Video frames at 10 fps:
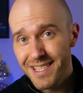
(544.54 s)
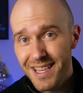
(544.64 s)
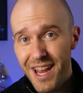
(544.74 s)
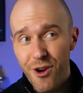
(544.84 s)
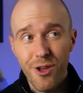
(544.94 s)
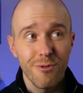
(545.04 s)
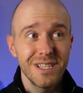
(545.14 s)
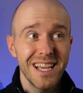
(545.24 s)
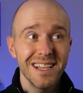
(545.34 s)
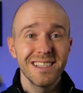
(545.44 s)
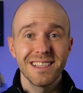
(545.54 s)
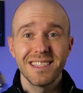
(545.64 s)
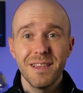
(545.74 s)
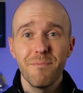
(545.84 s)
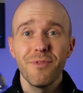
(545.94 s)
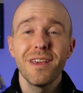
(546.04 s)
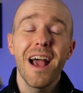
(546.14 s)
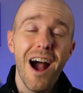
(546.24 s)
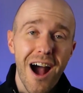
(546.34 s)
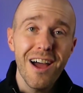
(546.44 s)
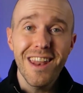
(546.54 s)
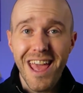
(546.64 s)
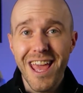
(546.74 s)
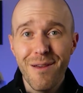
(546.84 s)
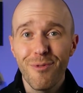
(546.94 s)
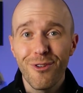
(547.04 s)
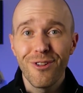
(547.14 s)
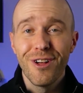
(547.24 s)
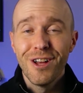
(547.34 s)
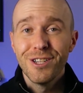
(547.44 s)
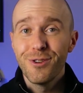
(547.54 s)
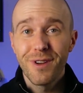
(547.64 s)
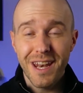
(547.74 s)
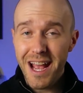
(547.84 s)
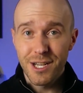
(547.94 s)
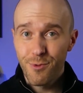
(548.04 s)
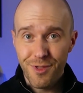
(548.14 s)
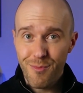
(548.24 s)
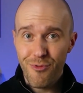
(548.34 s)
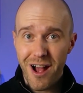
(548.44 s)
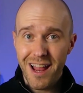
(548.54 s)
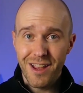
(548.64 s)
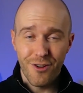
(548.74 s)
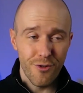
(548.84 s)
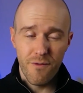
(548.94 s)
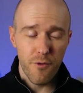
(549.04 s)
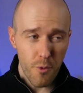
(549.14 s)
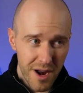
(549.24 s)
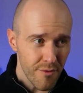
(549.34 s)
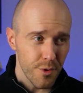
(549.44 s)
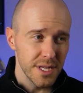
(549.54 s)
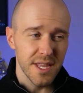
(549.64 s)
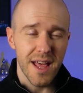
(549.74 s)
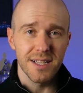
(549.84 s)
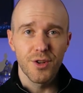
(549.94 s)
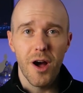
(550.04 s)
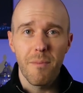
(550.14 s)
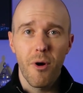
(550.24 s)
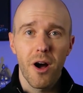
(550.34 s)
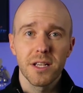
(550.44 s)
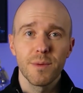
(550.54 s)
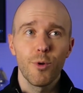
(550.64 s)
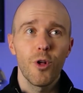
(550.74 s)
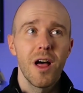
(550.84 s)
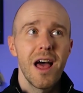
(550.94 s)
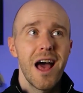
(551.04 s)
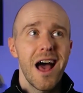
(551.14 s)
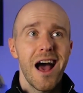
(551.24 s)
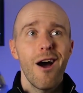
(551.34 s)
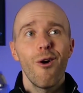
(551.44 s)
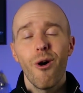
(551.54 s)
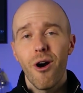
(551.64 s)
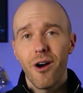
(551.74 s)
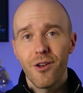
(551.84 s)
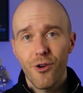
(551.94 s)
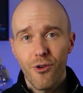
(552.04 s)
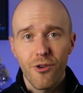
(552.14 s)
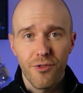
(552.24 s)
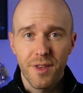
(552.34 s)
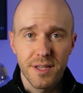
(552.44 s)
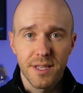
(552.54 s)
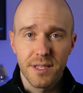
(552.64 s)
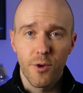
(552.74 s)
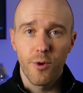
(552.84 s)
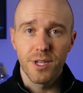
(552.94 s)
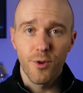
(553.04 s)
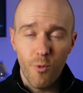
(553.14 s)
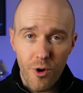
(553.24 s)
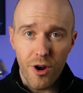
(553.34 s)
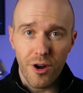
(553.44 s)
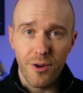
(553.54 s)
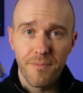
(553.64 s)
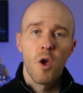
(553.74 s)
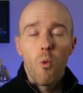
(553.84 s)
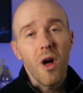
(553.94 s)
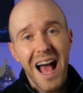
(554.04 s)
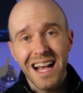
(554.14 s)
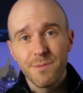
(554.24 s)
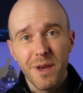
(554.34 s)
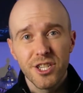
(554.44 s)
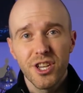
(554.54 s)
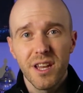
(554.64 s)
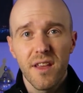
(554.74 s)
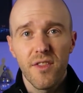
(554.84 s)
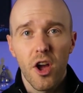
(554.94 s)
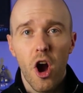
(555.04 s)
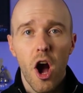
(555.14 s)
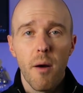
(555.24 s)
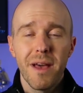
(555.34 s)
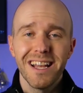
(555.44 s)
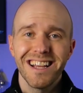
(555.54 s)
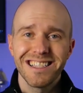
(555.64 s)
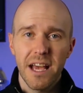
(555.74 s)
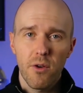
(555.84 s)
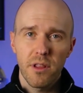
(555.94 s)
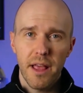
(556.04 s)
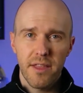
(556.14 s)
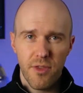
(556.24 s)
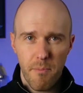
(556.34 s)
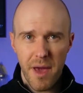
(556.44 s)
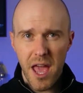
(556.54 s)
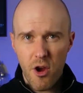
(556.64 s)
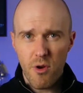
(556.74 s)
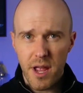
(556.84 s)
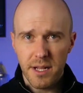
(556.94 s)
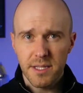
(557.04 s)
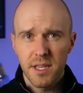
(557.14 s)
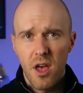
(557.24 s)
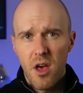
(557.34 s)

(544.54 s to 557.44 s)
scenario, Tiz is simply unable to connect with the bride and groom for whatever reason that's not possible. How on earth is this going to work? Well, as mentioned in the comment, it sounded like the parents